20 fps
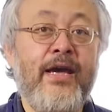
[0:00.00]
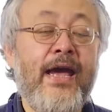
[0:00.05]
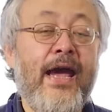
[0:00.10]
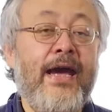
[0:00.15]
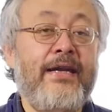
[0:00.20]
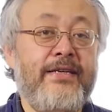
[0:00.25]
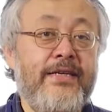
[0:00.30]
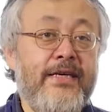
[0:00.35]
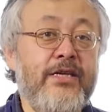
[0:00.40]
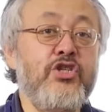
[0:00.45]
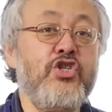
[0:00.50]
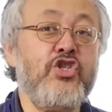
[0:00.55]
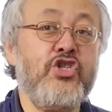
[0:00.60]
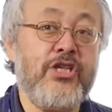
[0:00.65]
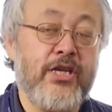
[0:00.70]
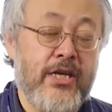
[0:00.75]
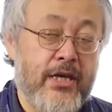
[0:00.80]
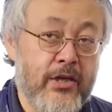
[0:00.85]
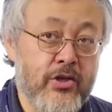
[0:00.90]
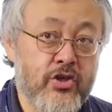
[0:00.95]
At each
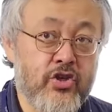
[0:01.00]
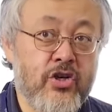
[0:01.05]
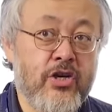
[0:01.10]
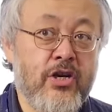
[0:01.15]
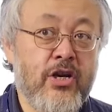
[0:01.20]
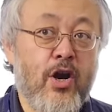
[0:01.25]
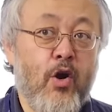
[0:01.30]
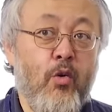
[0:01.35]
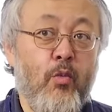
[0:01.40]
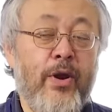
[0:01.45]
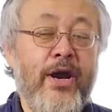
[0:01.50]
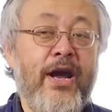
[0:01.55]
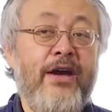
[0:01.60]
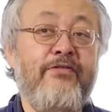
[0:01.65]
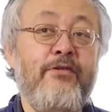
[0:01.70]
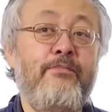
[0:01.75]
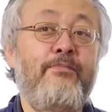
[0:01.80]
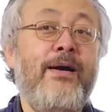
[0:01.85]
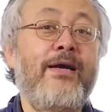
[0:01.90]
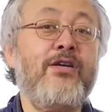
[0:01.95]
stage we have
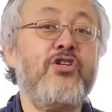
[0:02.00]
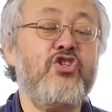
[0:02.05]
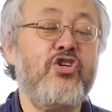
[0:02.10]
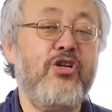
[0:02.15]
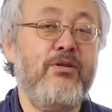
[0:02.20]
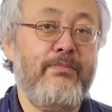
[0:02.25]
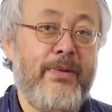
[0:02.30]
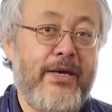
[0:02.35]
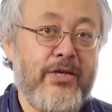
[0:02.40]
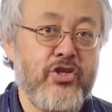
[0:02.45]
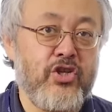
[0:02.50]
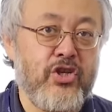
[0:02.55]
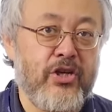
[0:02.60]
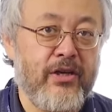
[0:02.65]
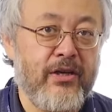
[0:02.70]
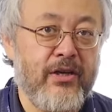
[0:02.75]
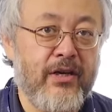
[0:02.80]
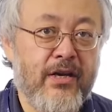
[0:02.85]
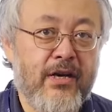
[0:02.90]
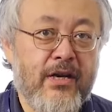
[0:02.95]
a partial matching.